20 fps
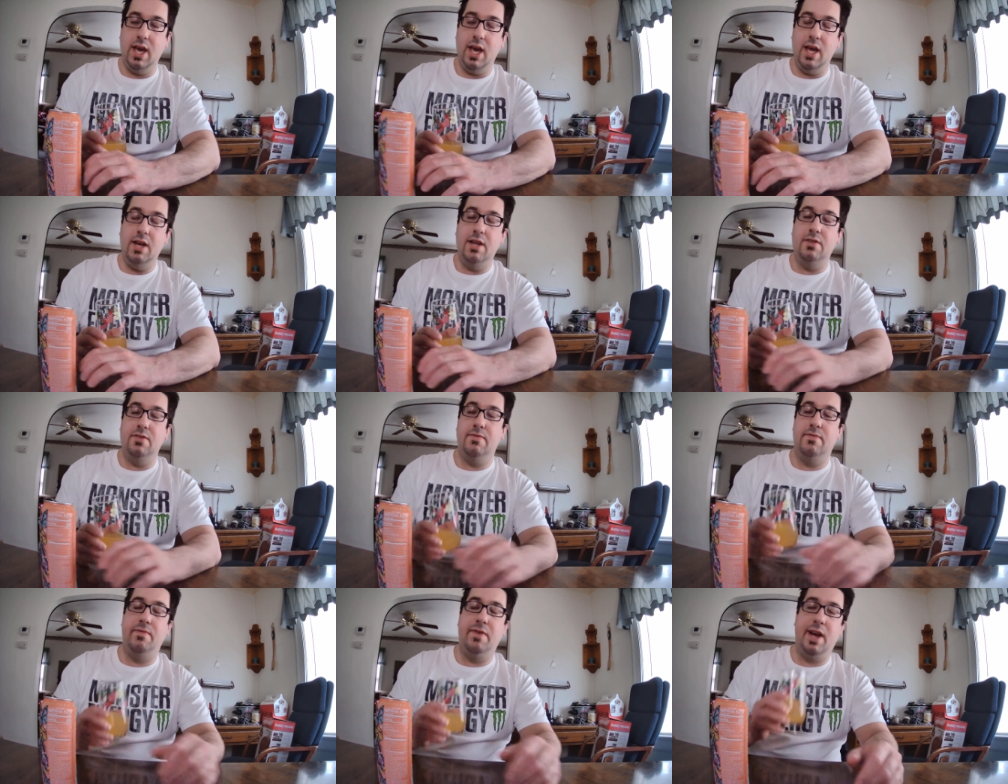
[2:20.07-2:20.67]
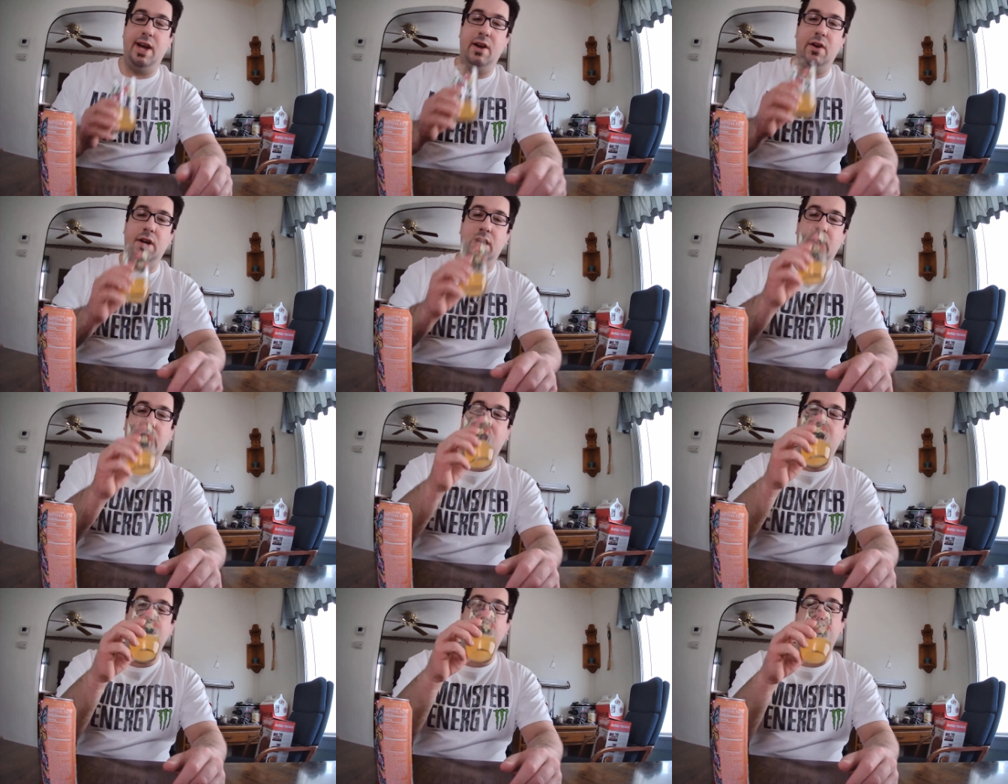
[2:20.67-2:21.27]
Yeah, it is
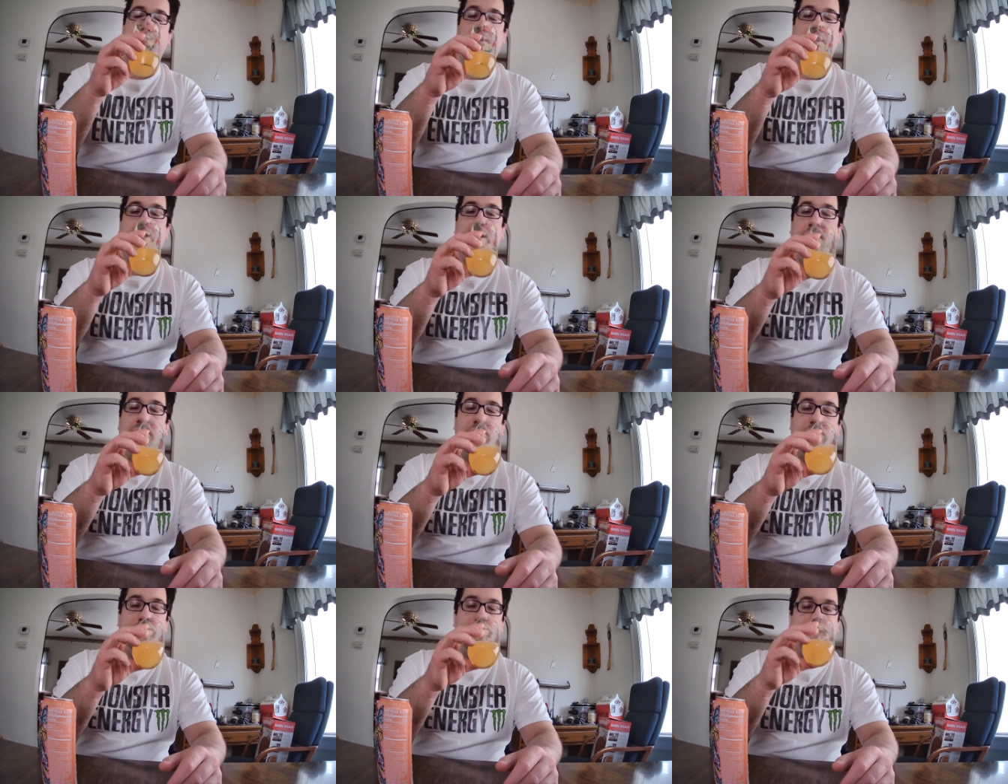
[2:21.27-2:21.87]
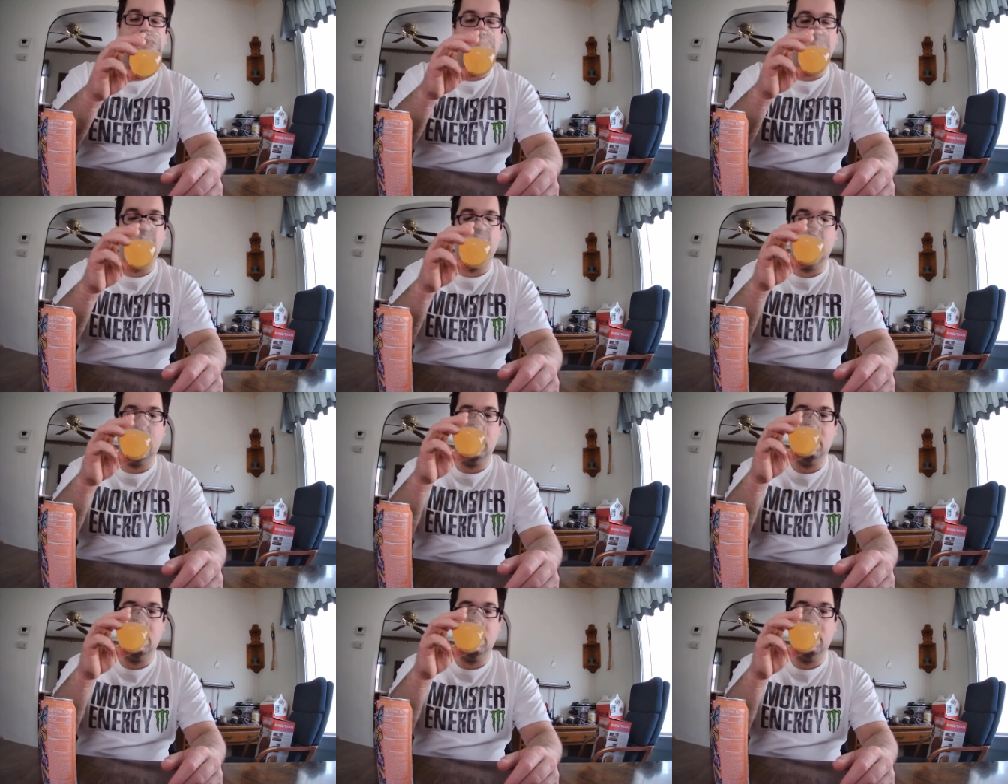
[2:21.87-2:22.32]
very light peach.